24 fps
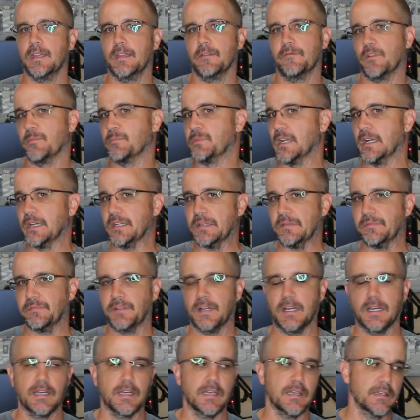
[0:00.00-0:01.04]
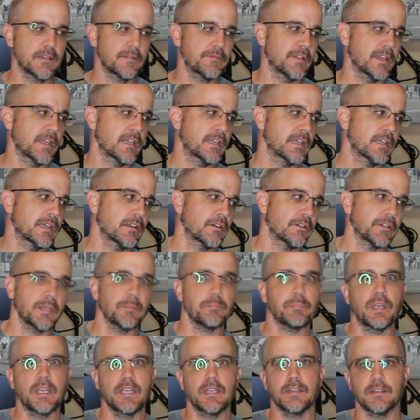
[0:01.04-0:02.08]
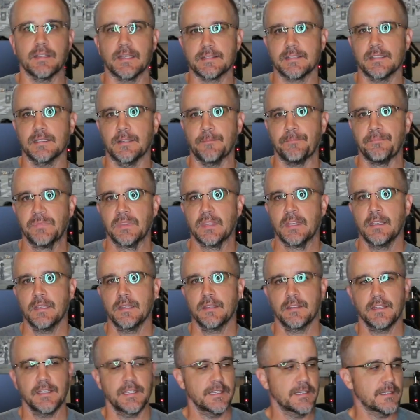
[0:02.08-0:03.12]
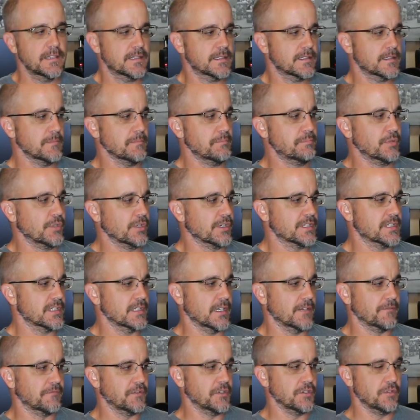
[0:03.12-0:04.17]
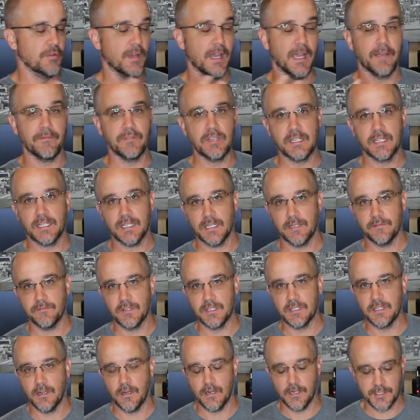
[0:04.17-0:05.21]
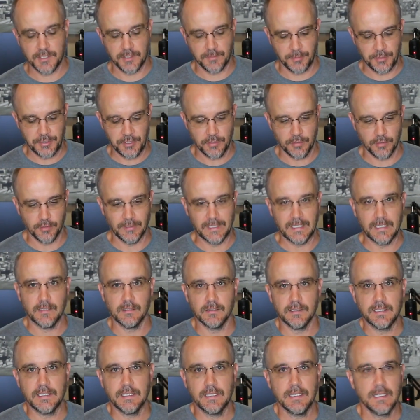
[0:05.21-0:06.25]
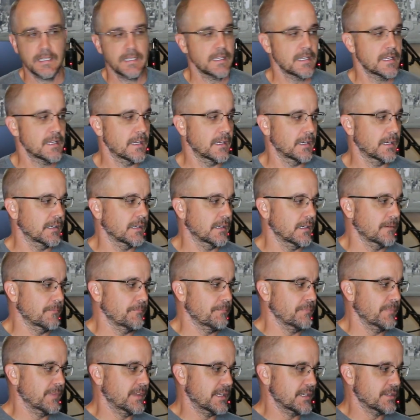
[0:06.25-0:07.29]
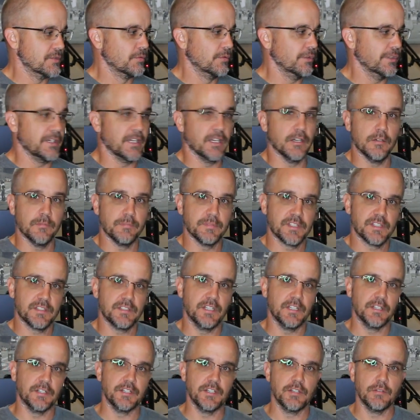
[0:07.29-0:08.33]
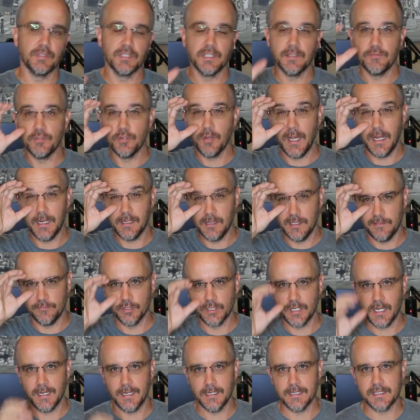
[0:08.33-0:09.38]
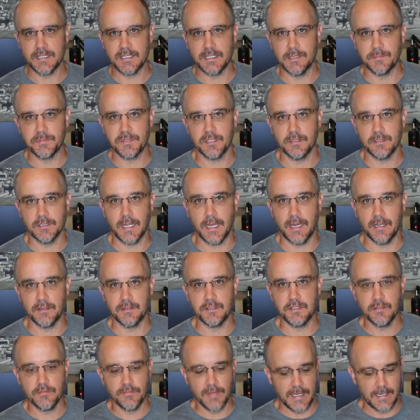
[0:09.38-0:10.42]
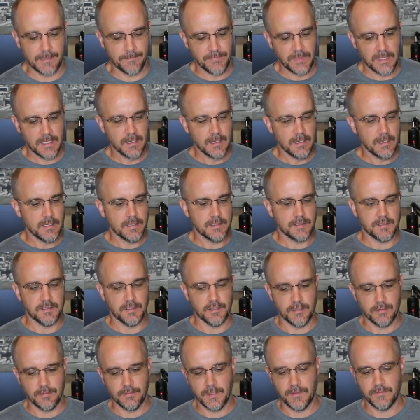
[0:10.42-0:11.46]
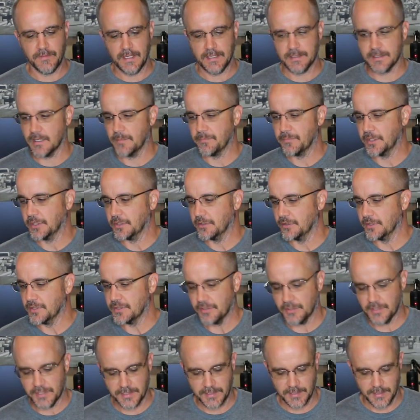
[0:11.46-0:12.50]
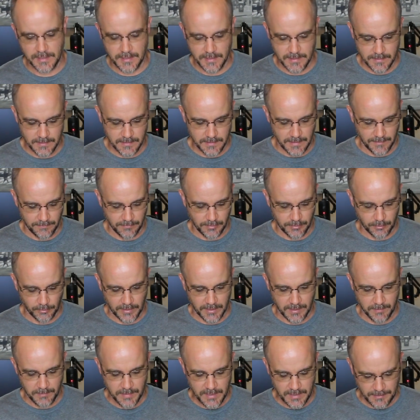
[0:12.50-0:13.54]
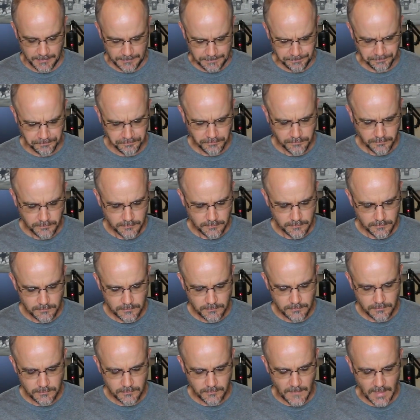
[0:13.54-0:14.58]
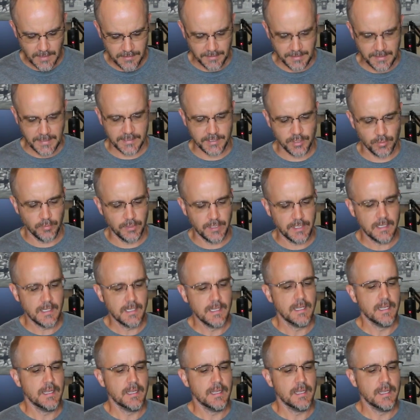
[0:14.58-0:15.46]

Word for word: from nine to five and I'll get paid and that's it. These books, if you have any kind of entrepreneurial inkling, um, these really help steer you and give you high level concepts on how to do that. So if that's something you're interested in, definitely recommend it. The next one